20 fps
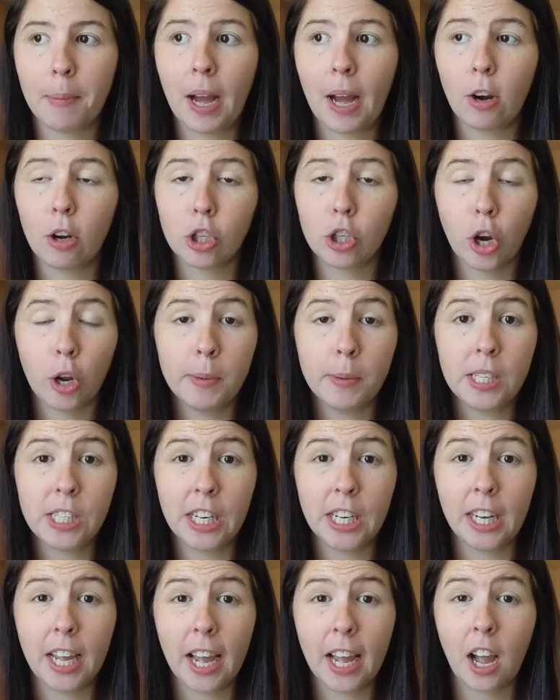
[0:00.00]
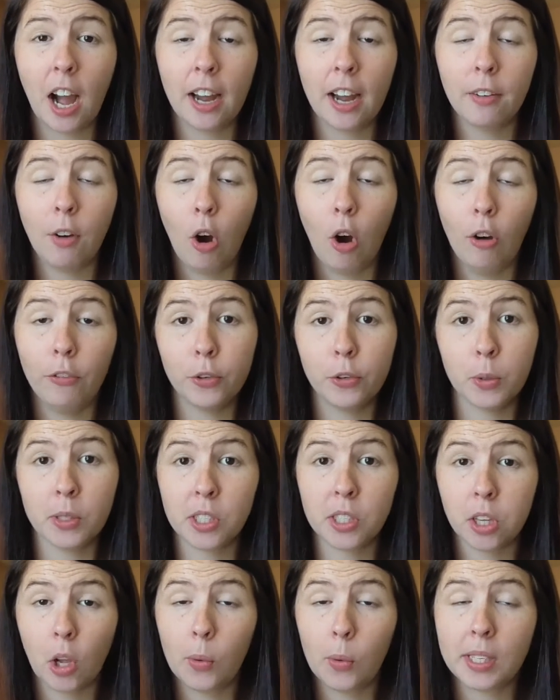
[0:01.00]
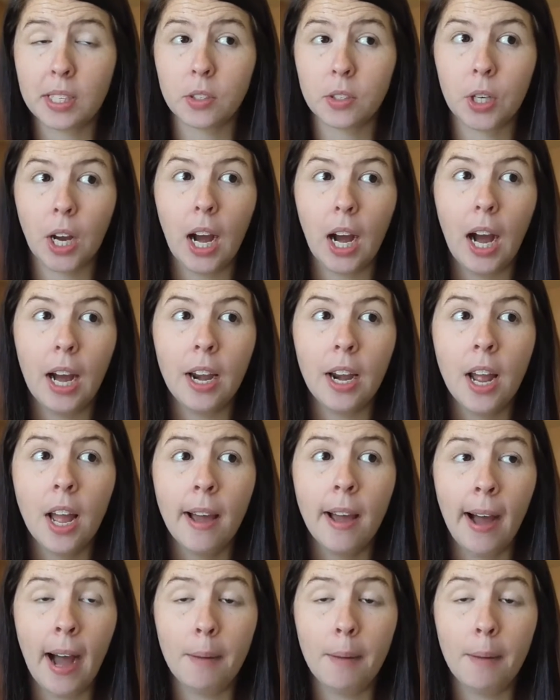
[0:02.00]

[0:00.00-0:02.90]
but October did get kind of off to a slower start.